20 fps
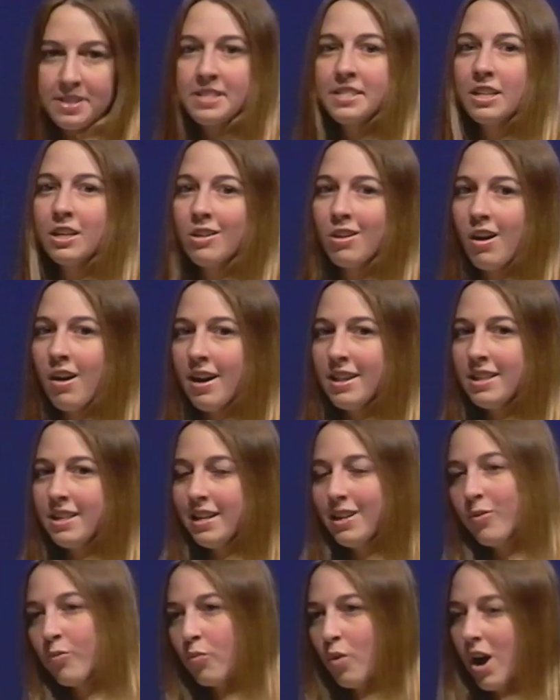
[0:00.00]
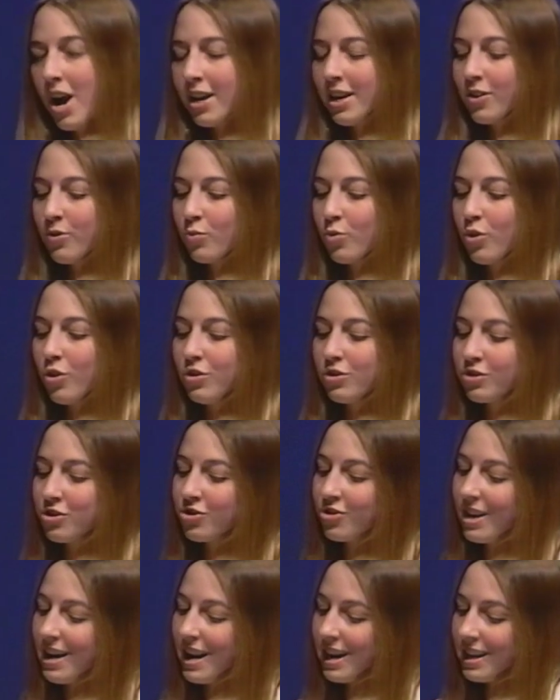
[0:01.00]
Still on the rock and roll
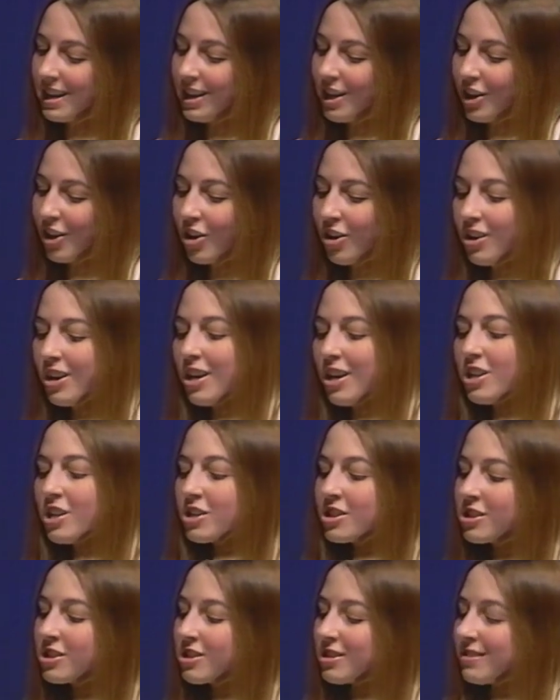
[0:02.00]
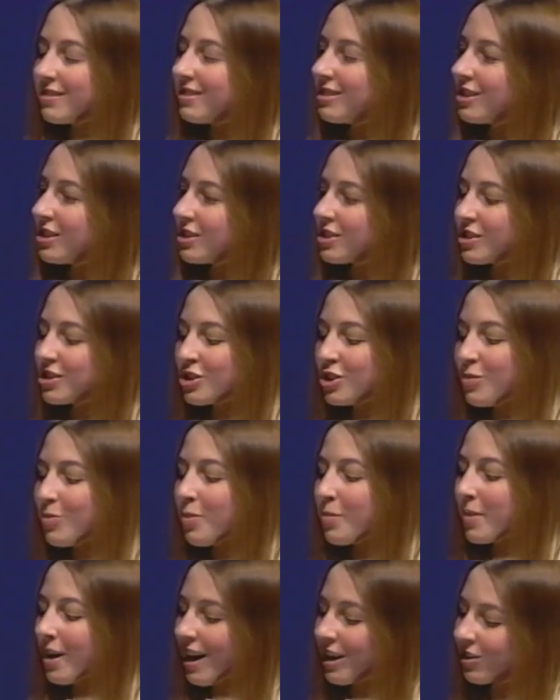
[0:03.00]
track here. Yeah, bye.
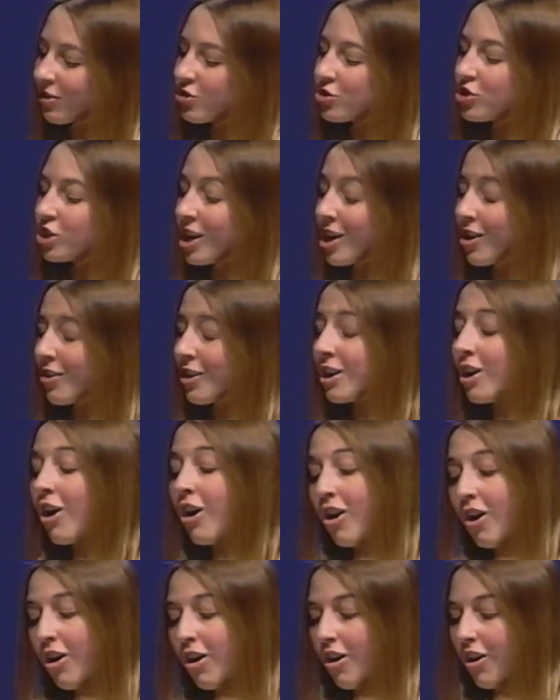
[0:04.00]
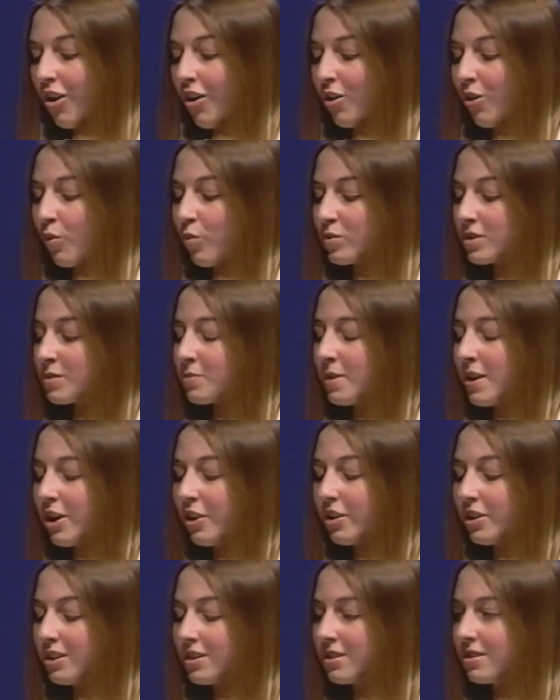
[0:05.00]
Supermodel Jerry Hall was
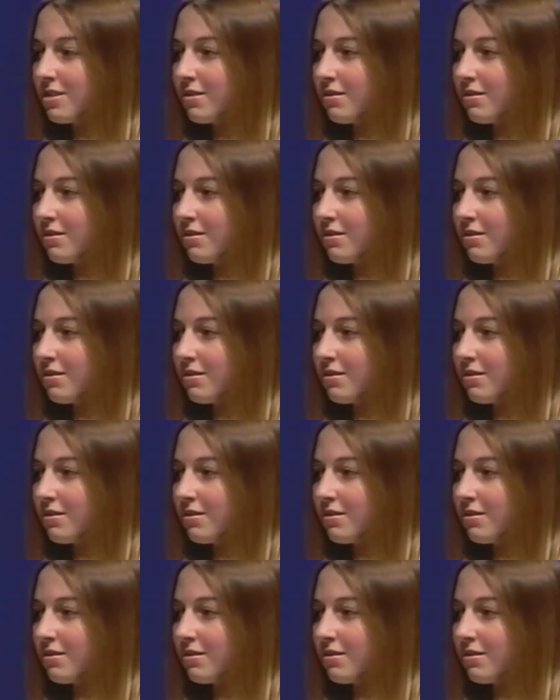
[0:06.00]
married,